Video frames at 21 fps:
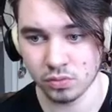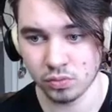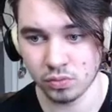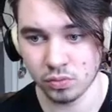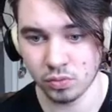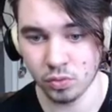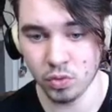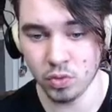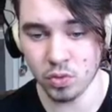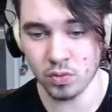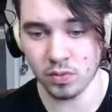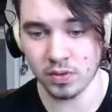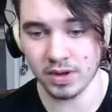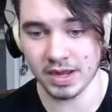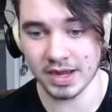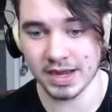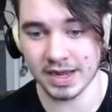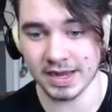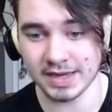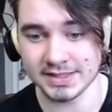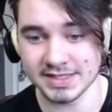Ooh,
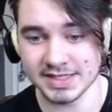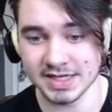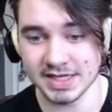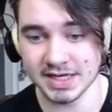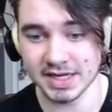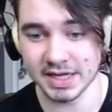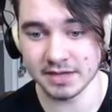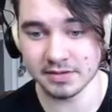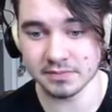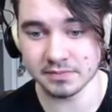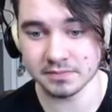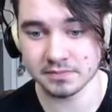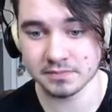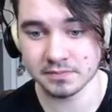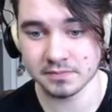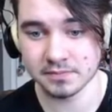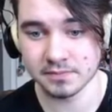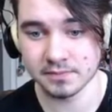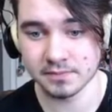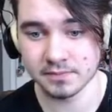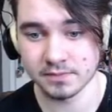I did it.
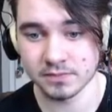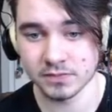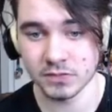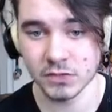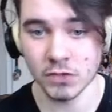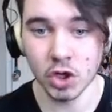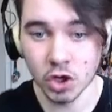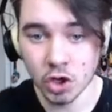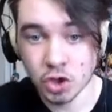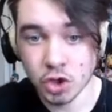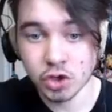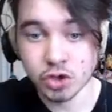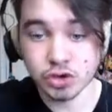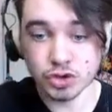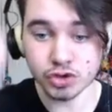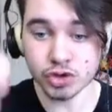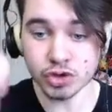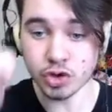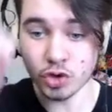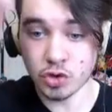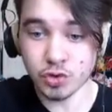
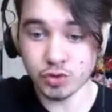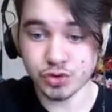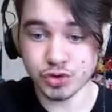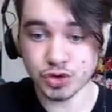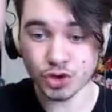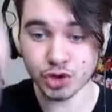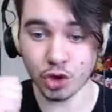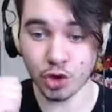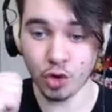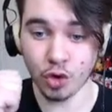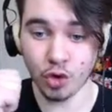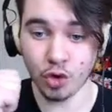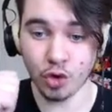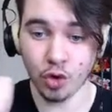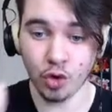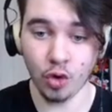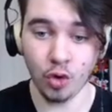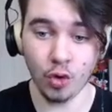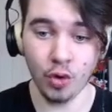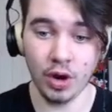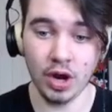Choo choo,